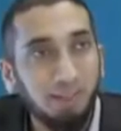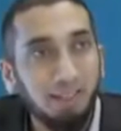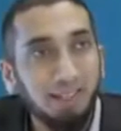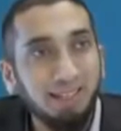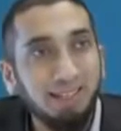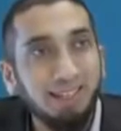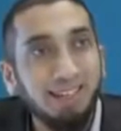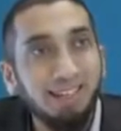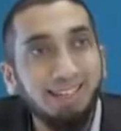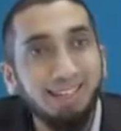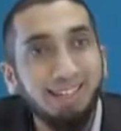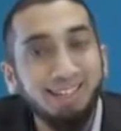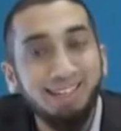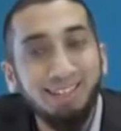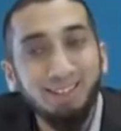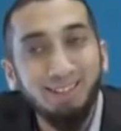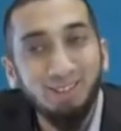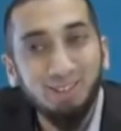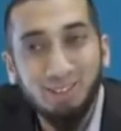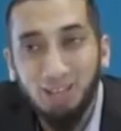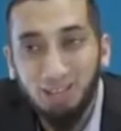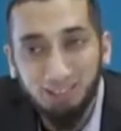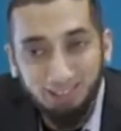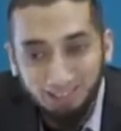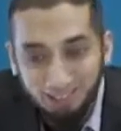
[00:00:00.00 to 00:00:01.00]
for me,
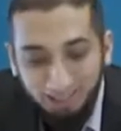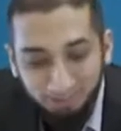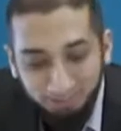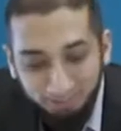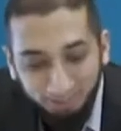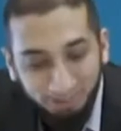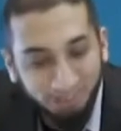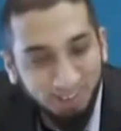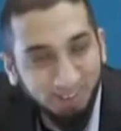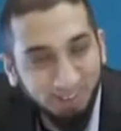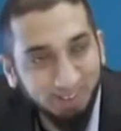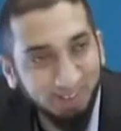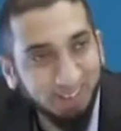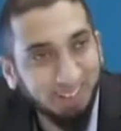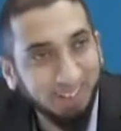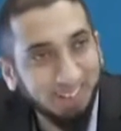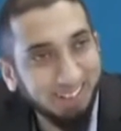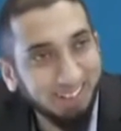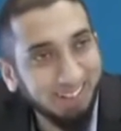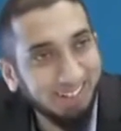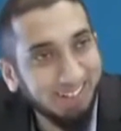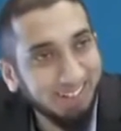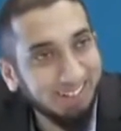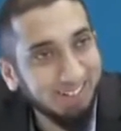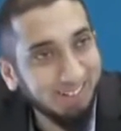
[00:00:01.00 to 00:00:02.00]
then shaitan believed in
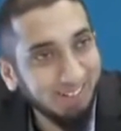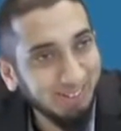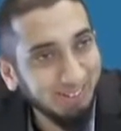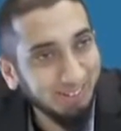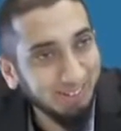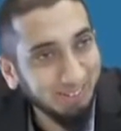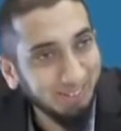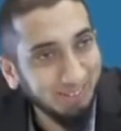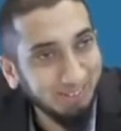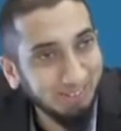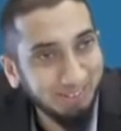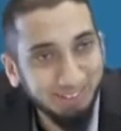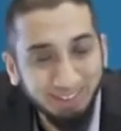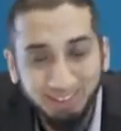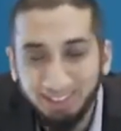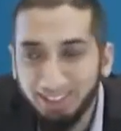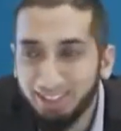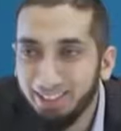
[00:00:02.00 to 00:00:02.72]
Allah too.